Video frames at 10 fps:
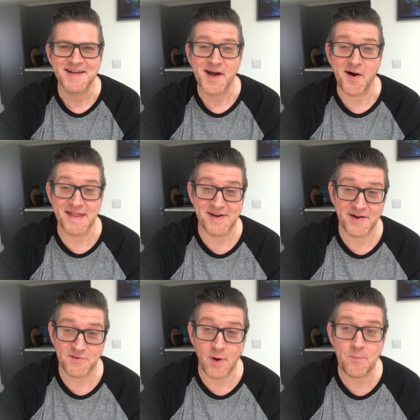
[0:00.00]
Hi there
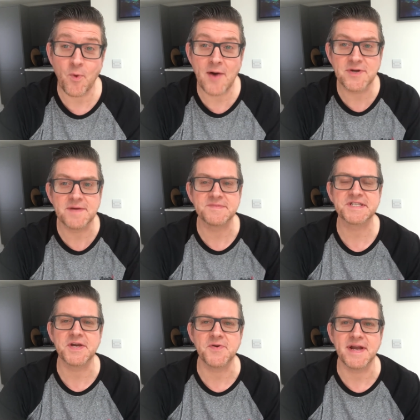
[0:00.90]
everyone, welcome
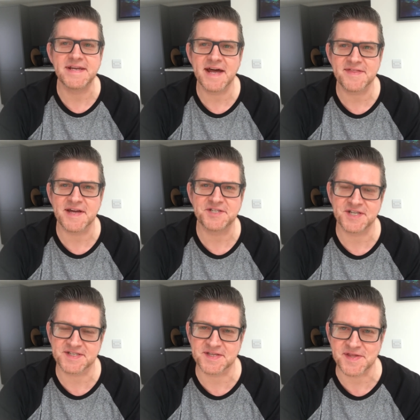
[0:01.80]
to another
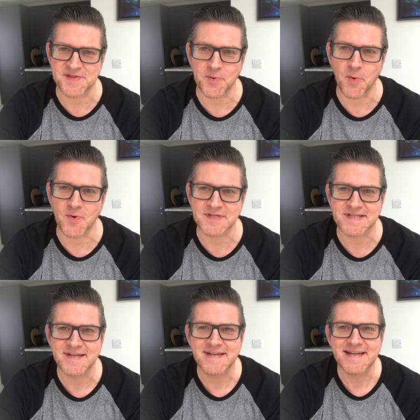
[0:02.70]
Just a Thought.
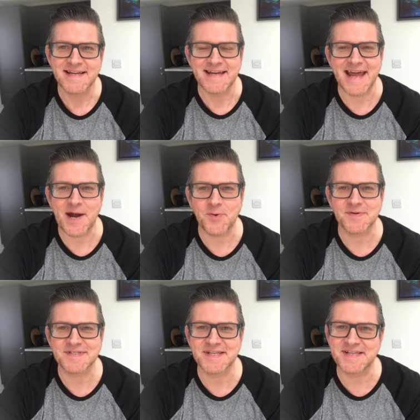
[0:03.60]
Now
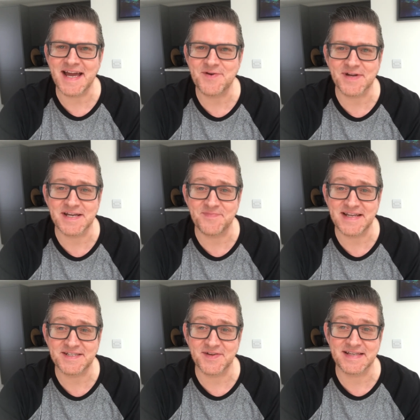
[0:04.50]
today we're going to be
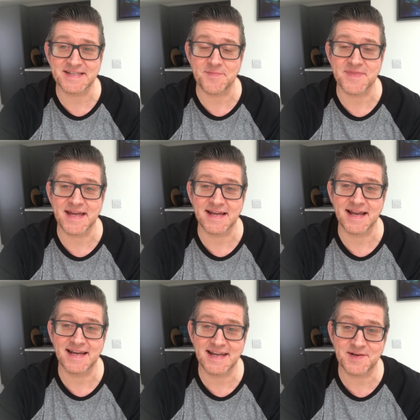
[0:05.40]
doing something
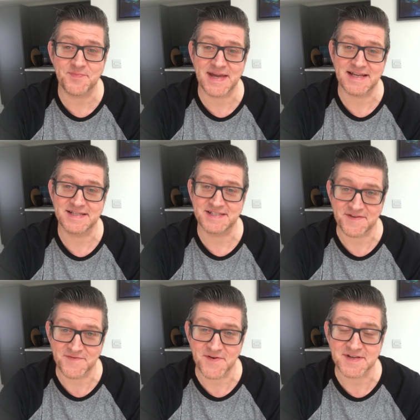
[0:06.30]
a little bit
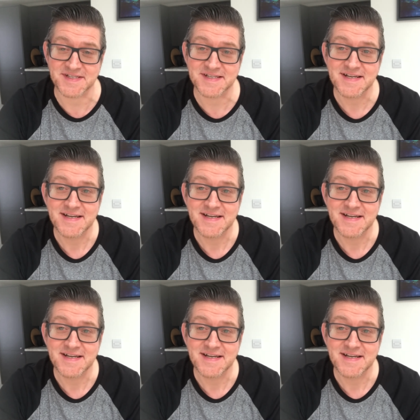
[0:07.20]
different.